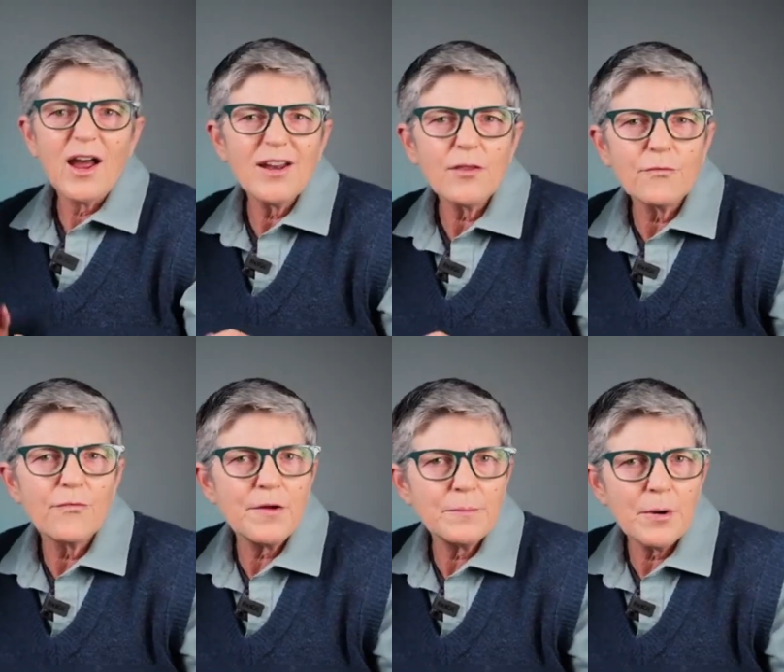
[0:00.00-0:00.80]
Another
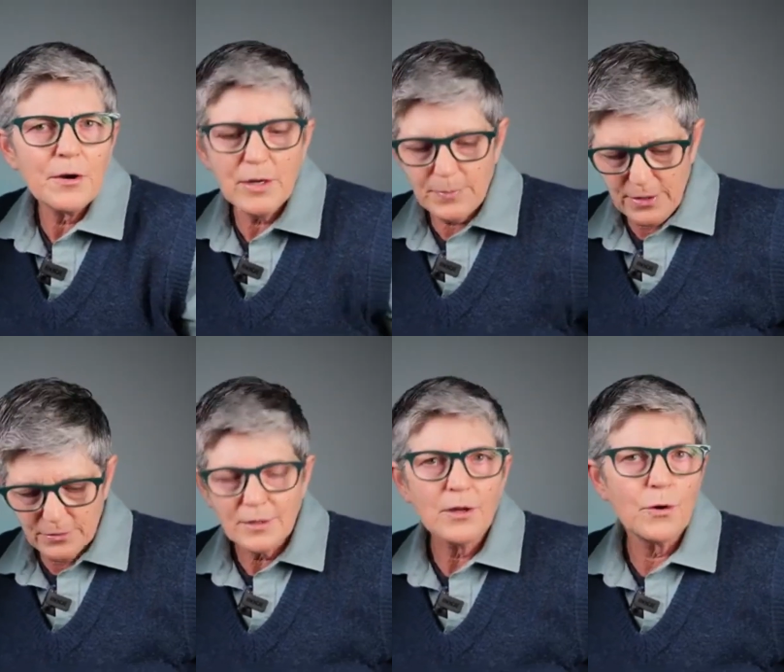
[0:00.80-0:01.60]
fun part
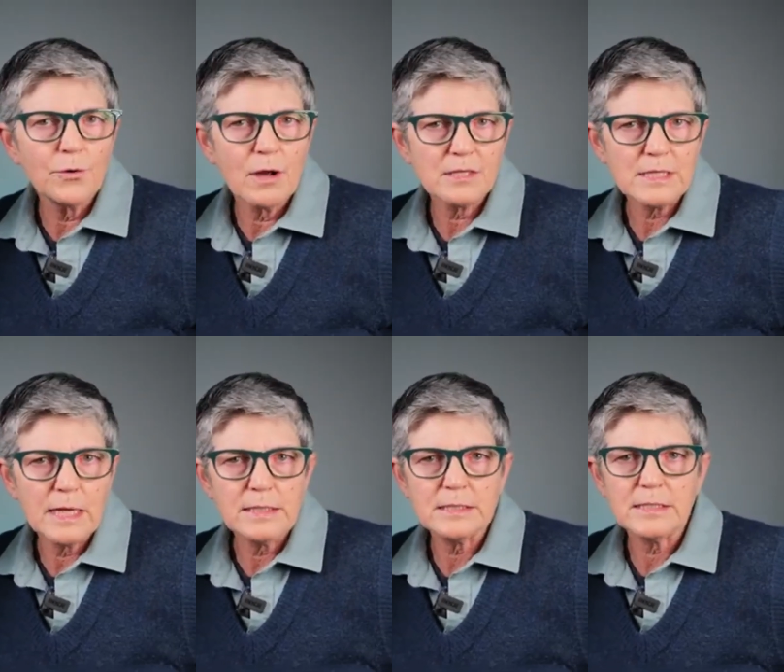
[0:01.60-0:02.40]
about Godox
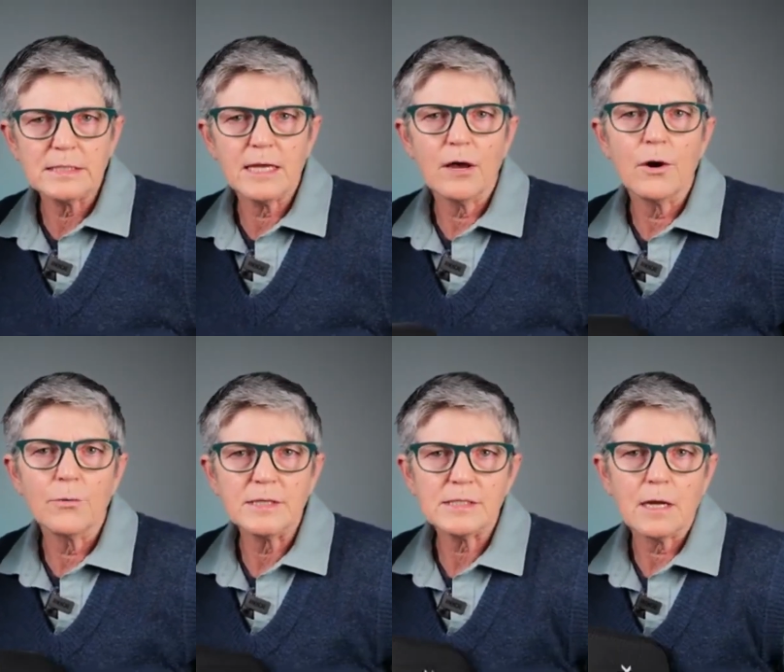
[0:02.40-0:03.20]
lights is they
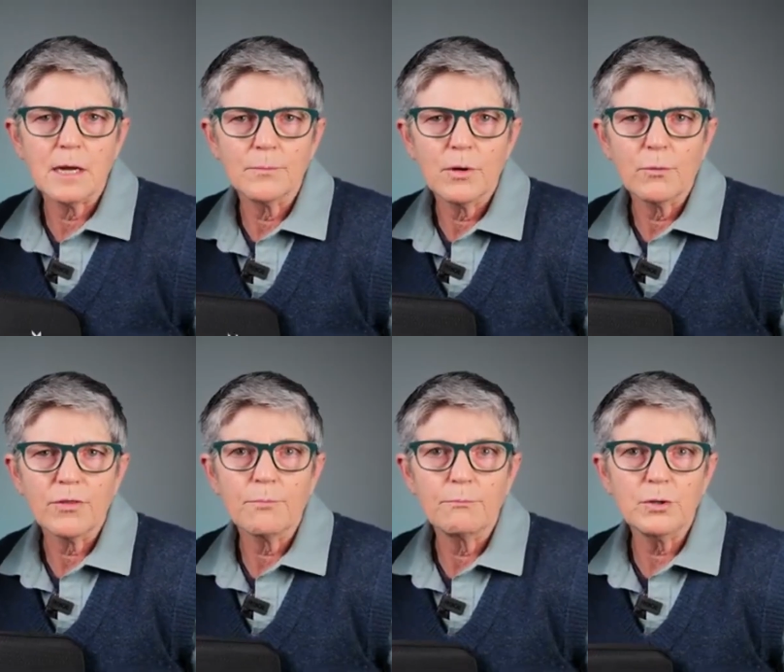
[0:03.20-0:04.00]
always come
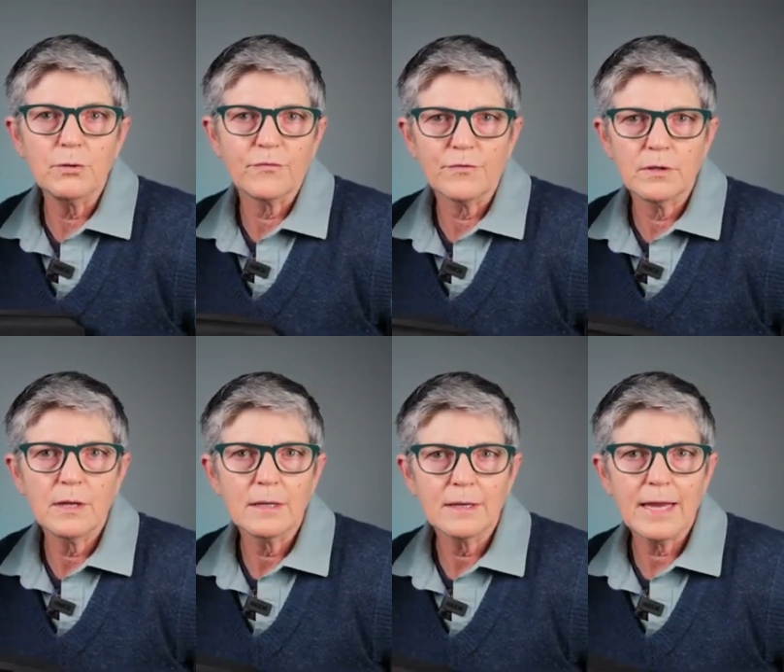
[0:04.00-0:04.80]
with
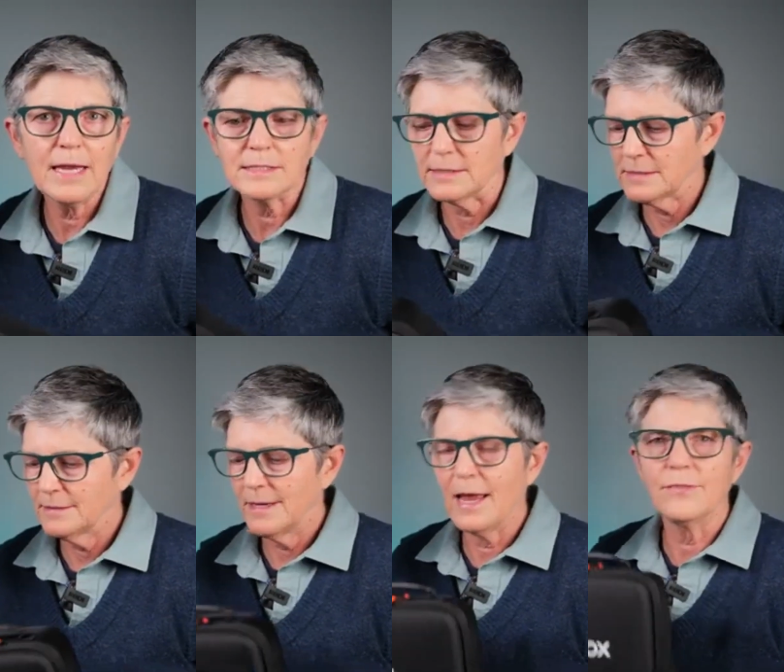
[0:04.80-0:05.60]
beautiful
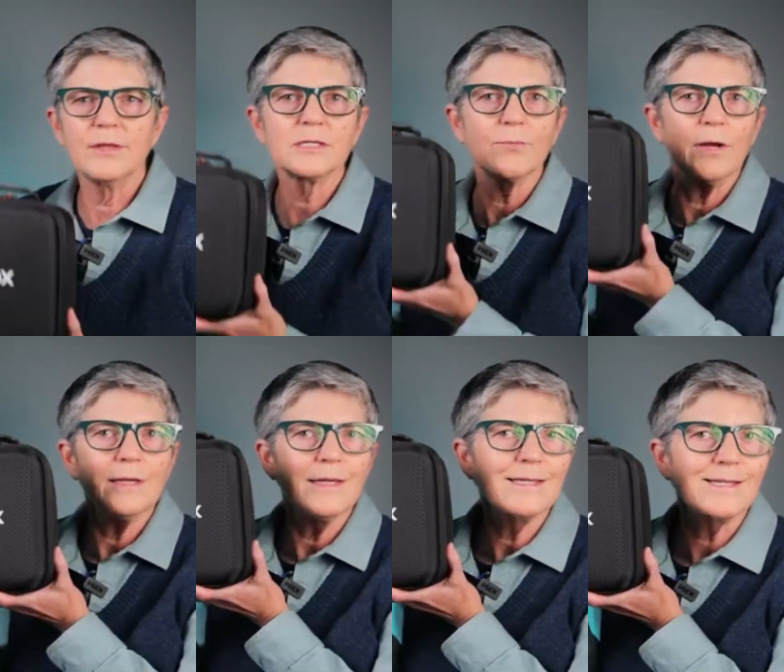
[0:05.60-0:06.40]
cases. And this
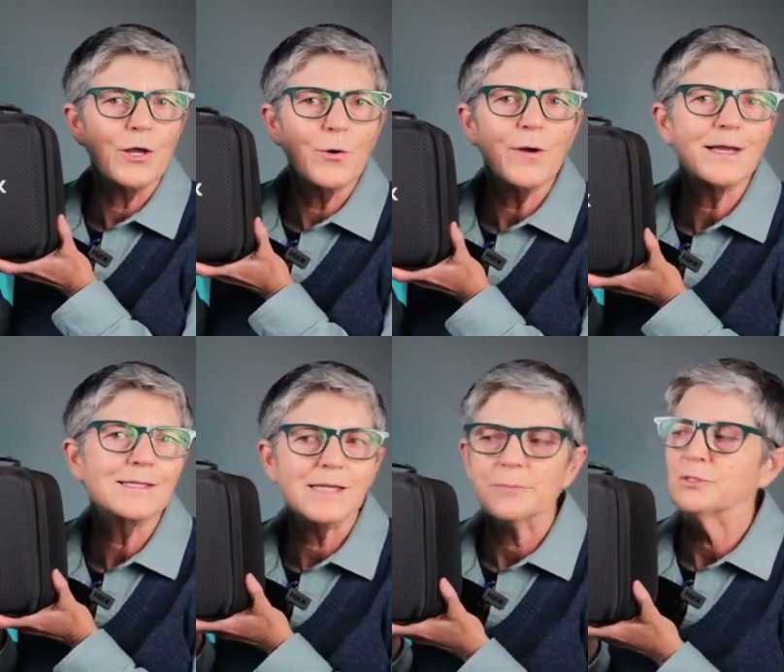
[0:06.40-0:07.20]
one is no
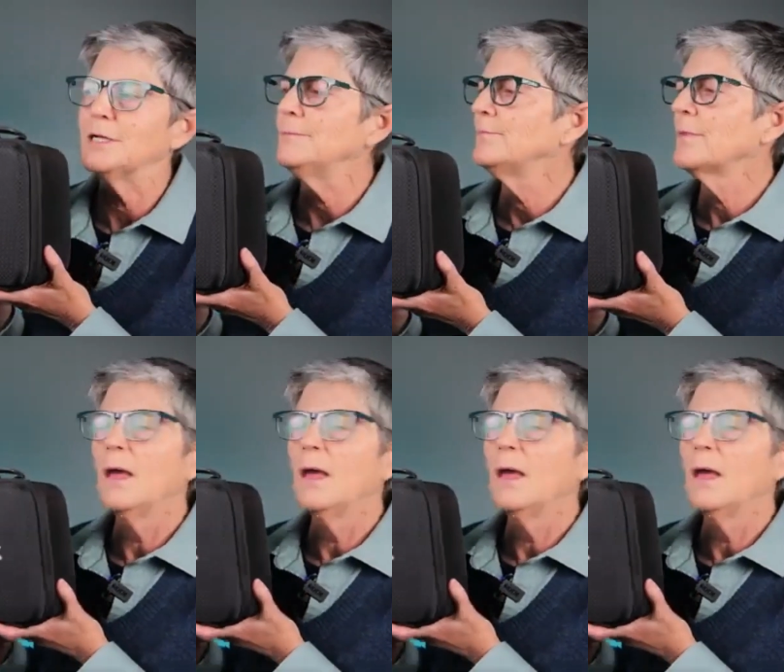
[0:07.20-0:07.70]
exception.